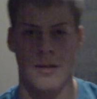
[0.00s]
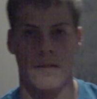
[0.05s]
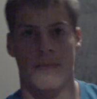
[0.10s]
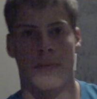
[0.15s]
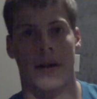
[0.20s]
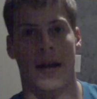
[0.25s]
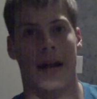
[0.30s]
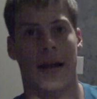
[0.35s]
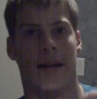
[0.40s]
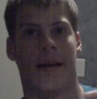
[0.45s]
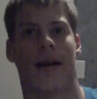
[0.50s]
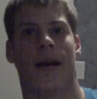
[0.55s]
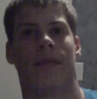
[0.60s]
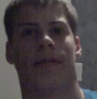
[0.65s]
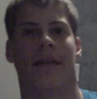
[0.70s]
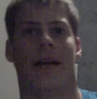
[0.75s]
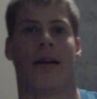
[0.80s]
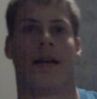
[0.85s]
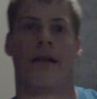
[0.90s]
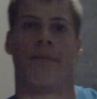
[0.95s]
But I
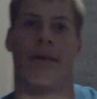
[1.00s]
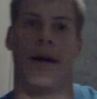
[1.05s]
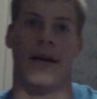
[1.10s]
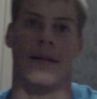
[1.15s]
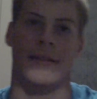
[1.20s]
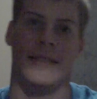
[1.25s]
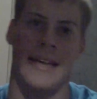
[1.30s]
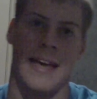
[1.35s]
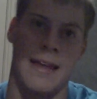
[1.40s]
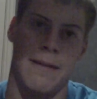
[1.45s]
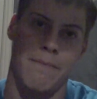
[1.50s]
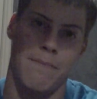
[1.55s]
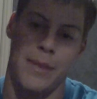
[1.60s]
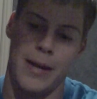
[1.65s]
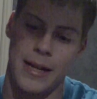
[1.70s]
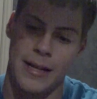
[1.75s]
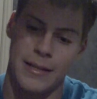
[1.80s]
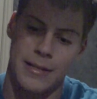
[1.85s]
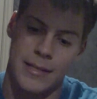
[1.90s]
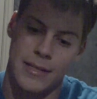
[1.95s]
got there in about 10
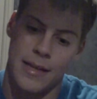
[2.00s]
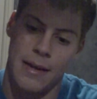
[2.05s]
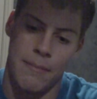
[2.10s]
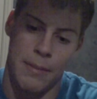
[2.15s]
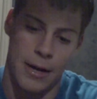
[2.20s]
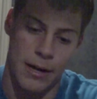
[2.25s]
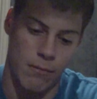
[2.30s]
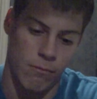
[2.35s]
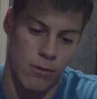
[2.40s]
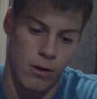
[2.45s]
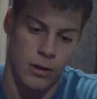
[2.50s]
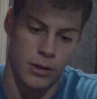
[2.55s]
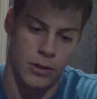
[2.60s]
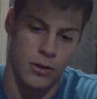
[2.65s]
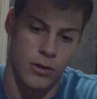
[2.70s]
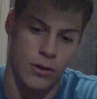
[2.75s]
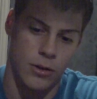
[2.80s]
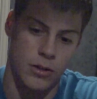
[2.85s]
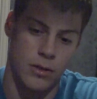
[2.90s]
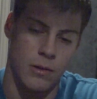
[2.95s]
minutes. I made a wrong
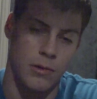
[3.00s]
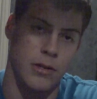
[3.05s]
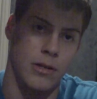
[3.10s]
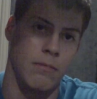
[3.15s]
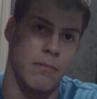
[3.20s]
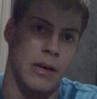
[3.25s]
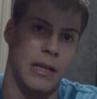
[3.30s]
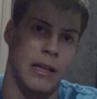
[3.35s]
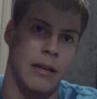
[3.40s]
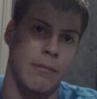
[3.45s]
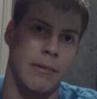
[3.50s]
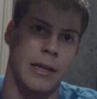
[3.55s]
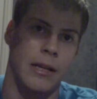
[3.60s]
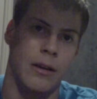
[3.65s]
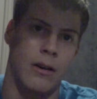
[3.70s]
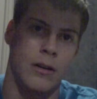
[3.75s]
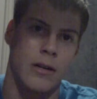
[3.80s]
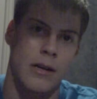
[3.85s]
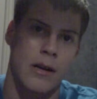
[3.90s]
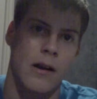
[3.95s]
turn, so it took me a little bit
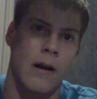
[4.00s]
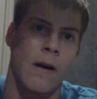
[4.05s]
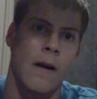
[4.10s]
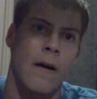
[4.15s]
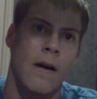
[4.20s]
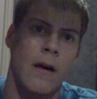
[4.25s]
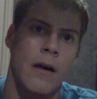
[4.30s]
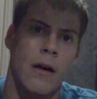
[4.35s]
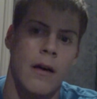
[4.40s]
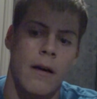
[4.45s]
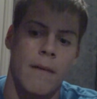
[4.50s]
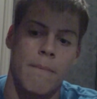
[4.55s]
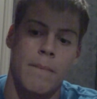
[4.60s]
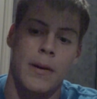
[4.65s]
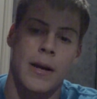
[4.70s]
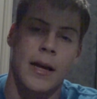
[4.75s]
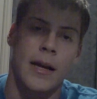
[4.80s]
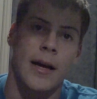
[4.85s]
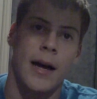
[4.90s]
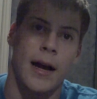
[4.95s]
longer.
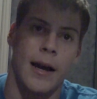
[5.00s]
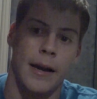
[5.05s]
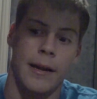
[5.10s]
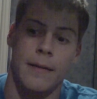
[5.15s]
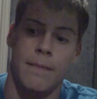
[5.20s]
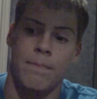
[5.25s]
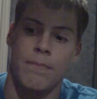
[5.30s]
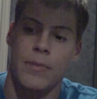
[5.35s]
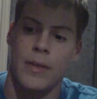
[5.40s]
But I got it.